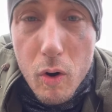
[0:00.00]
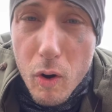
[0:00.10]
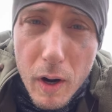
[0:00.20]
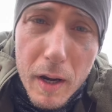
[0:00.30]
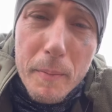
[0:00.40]

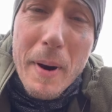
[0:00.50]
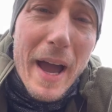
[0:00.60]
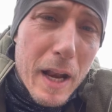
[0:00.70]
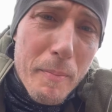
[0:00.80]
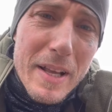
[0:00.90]
in a
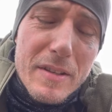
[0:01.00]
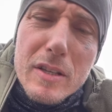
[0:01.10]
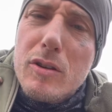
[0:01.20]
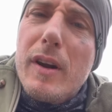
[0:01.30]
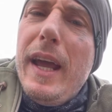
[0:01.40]
buyer
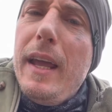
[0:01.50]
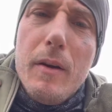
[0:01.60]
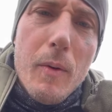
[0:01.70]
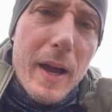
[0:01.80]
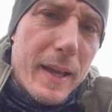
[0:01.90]
message, or hey,
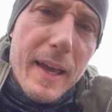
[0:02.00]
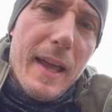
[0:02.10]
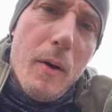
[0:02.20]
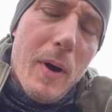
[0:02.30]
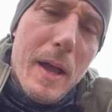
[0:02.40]
why